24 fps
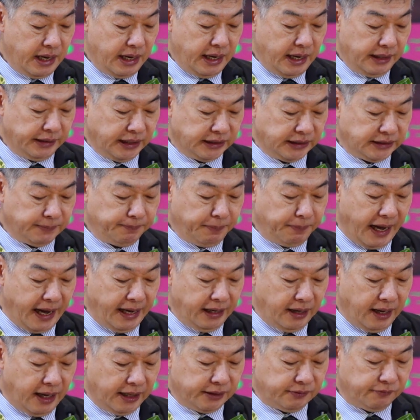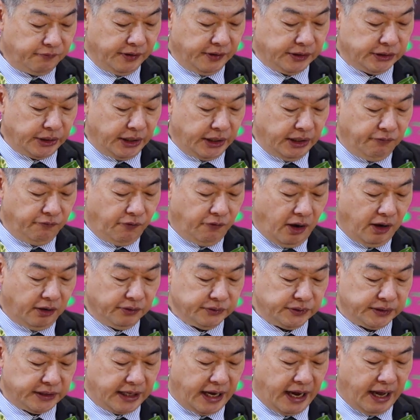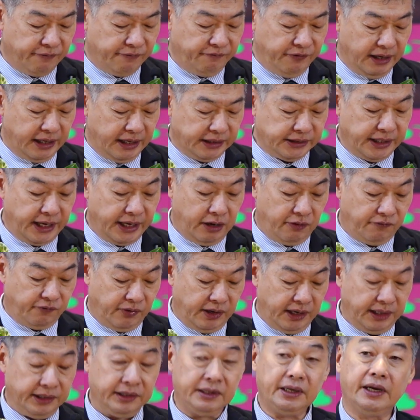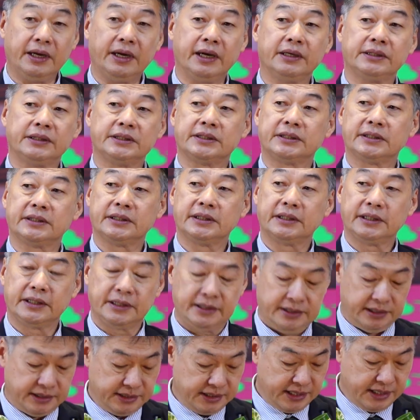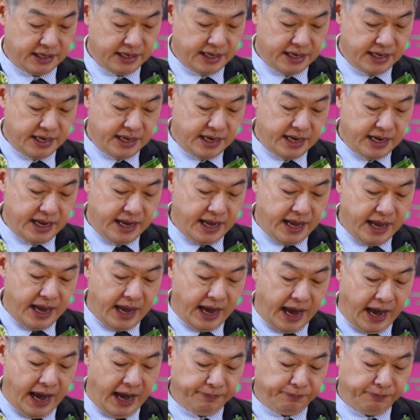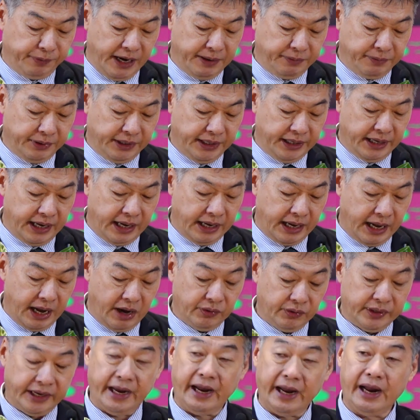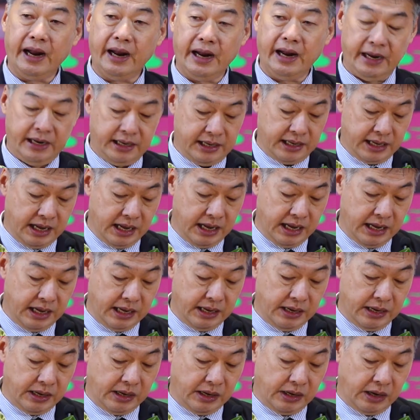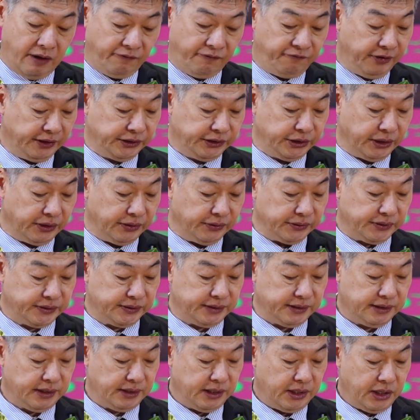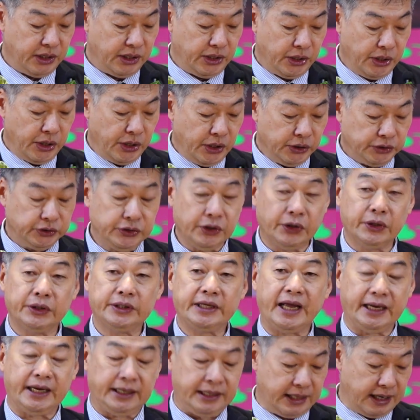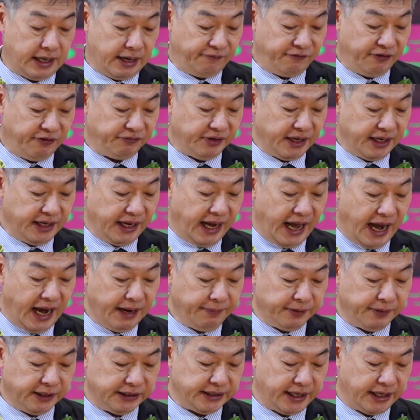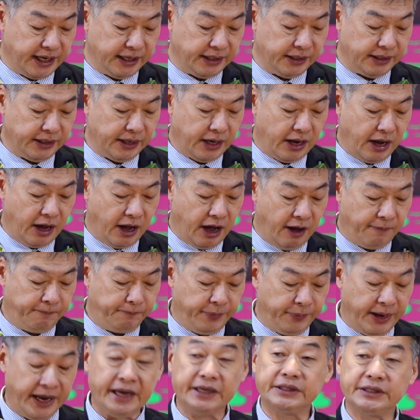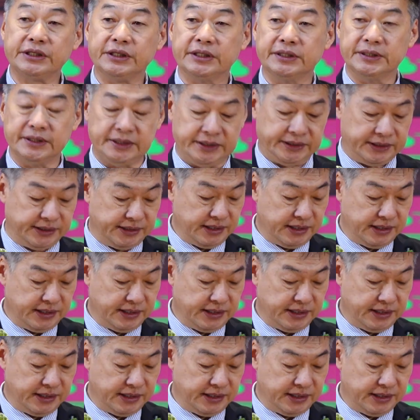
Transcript: This pilot, which involves village health volunteers and primary healthcare officials, show that 59% of patients